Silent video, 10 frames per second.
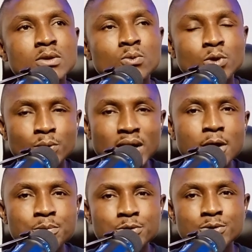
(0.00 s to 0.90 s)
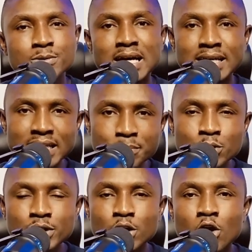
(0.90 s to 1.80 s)
will help you. And let me
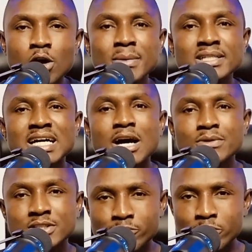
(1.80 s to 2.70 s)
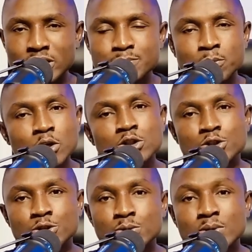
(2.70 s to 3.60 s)
know in the comments how this video has spoken
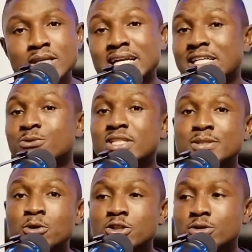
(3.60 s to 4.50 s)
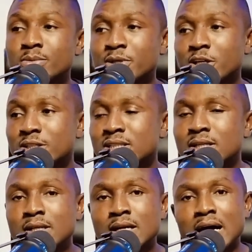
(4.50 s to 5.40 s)
to you. It has really spoken to me, because
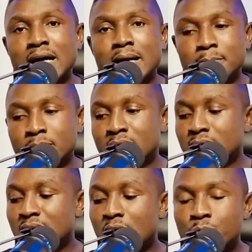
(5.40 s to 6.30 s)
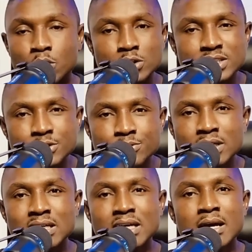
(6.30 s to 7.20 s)
I am now
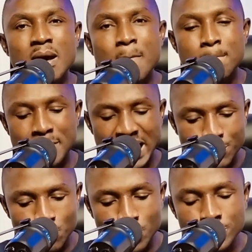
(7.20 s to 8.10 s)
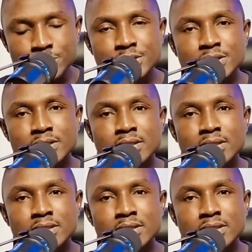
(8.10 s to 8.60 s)
reconsidering my words,